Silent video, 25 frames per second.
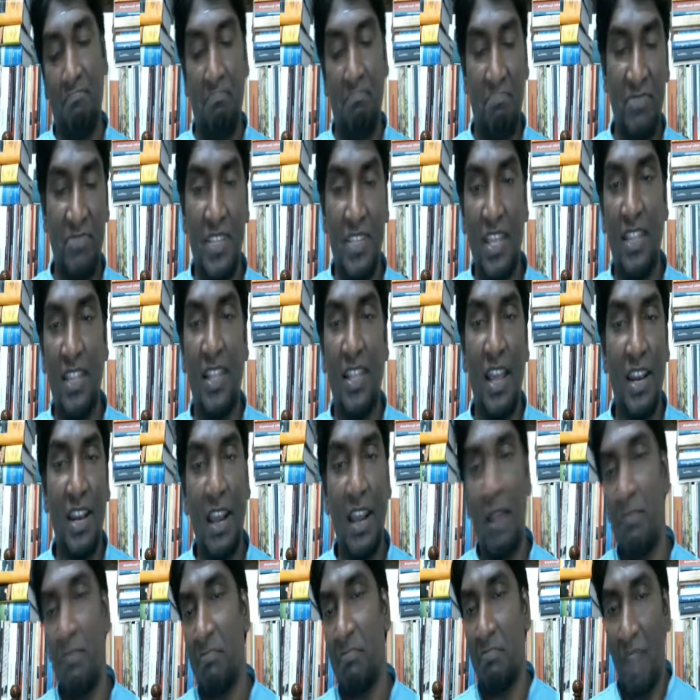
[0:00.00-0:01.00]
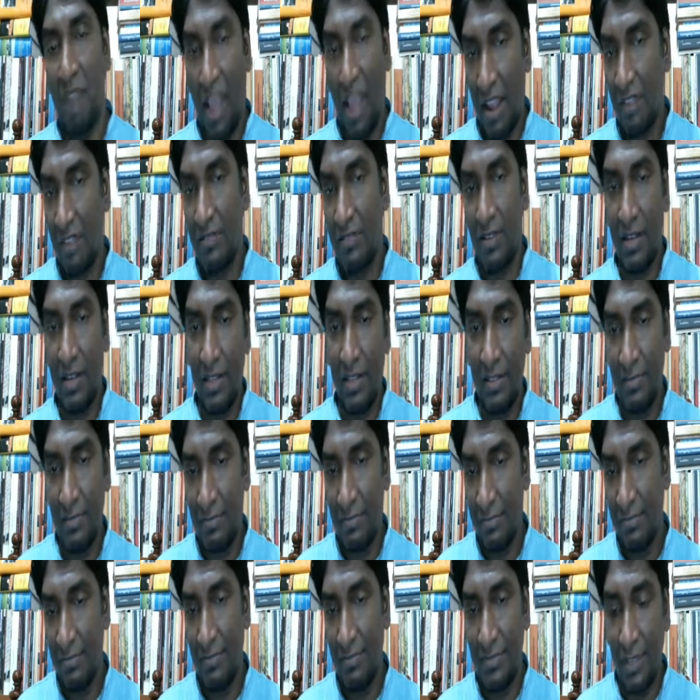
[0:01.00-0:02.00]
say that i'm actually
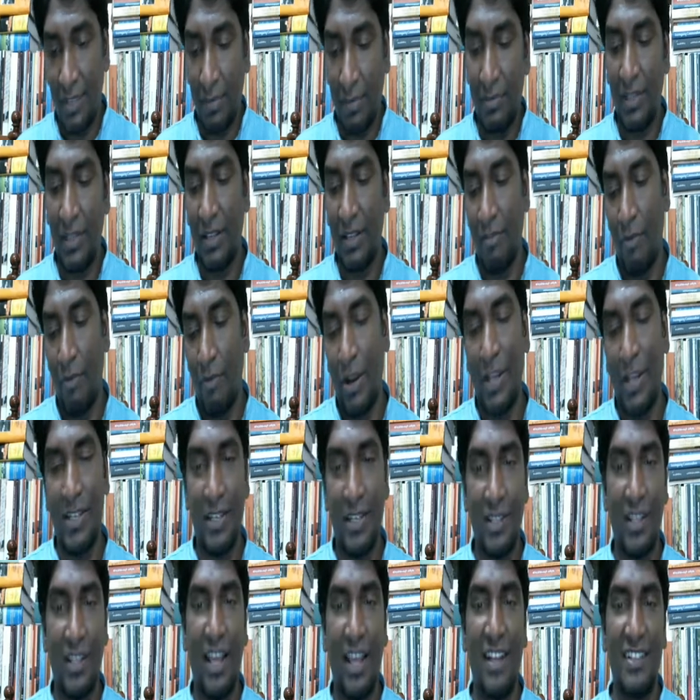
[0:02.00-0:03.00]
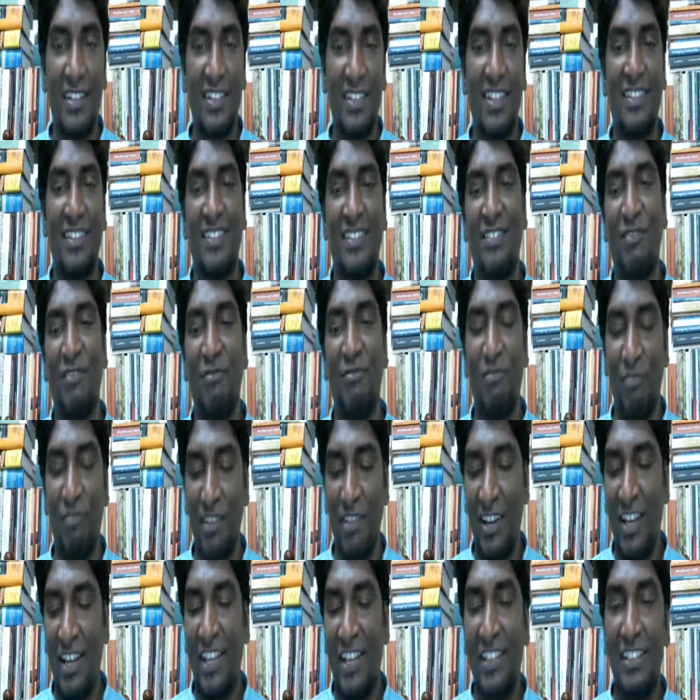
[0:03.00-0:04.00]
something great in that sense so
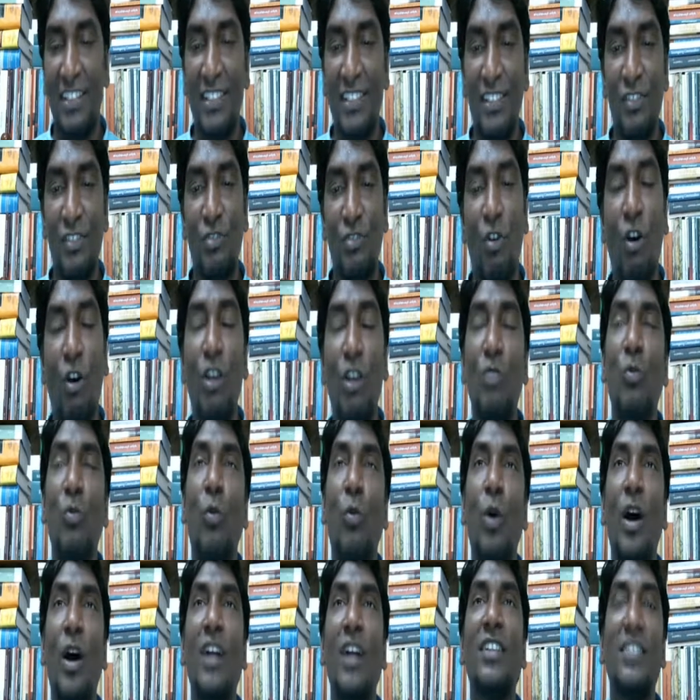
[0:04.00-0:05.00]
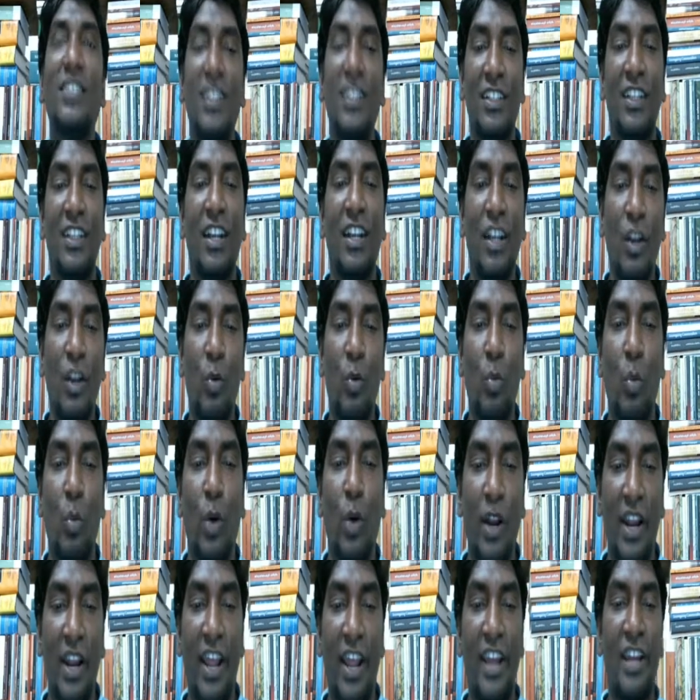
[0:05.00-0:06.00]
this is all works in the real
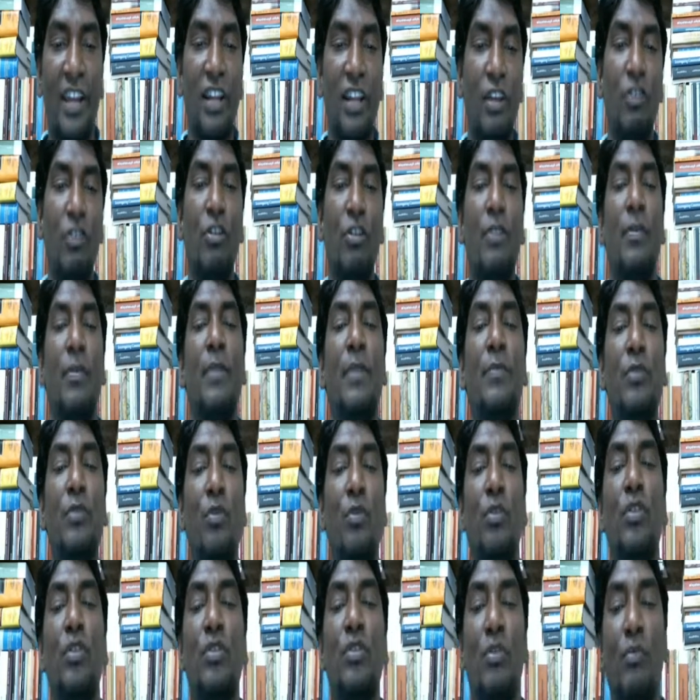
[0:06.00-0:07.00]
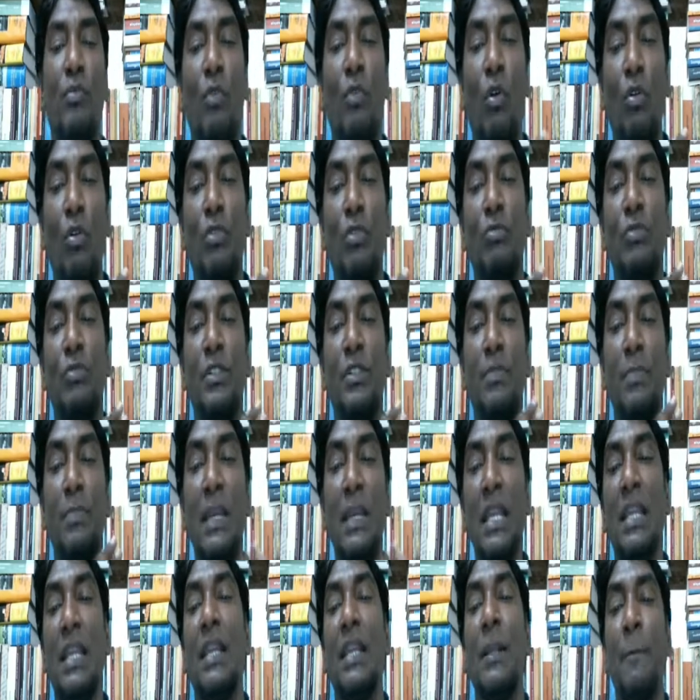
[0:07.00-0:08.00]
world and equilibrium solution will always
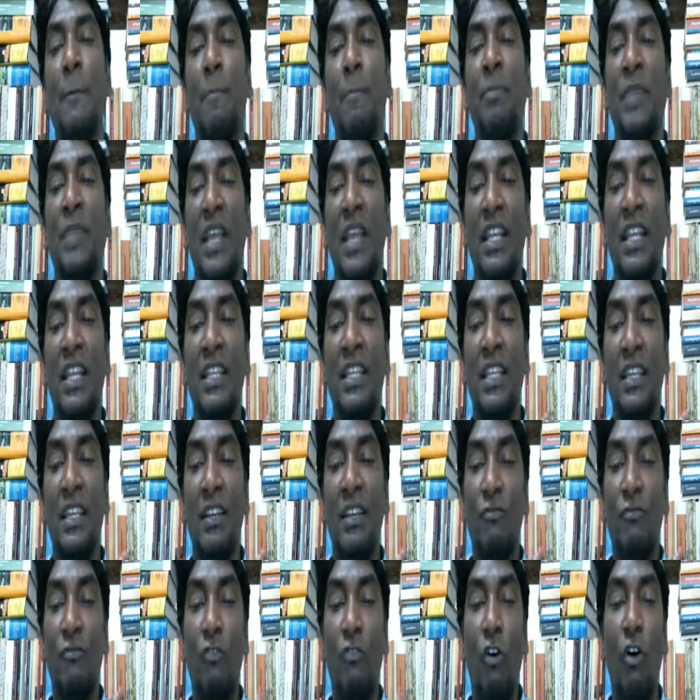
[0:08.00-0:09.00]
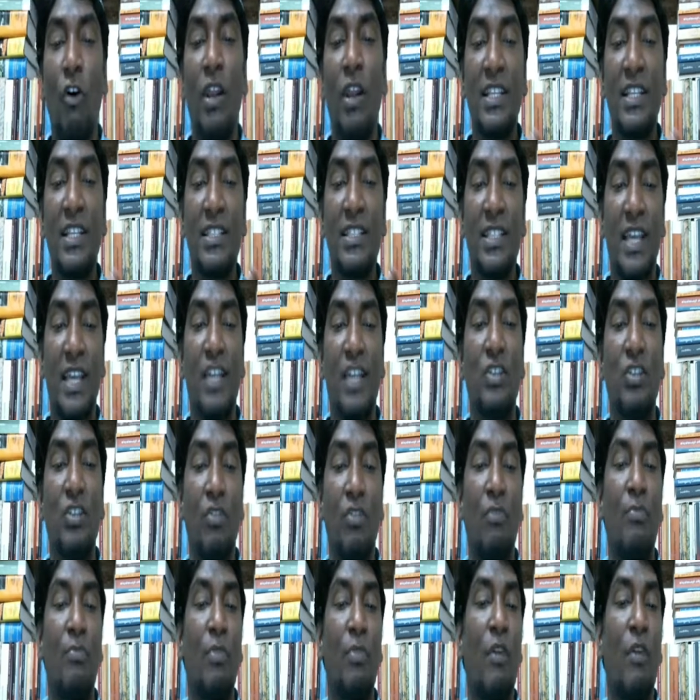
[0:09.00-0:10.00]
be in, the falling section of
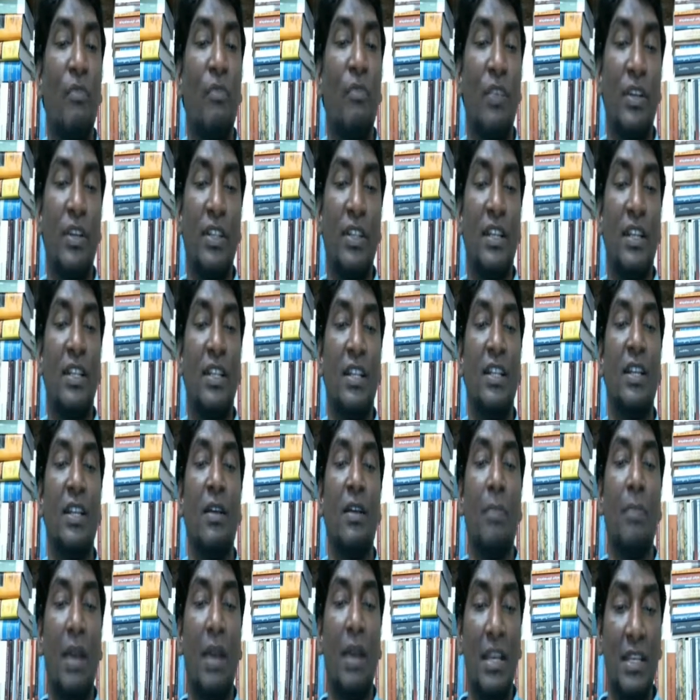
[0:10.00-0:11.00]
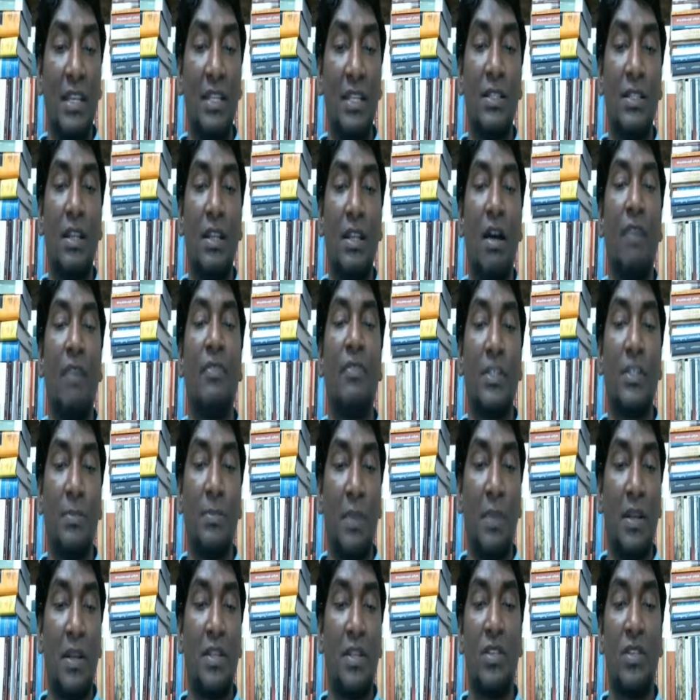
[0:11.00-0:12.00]
profit that minus staff
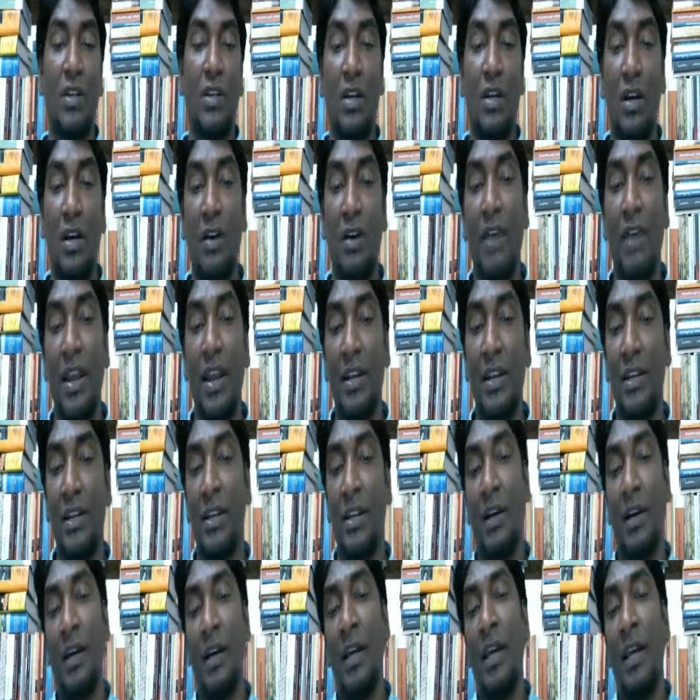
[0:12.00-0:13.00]
expenditure curve and uh,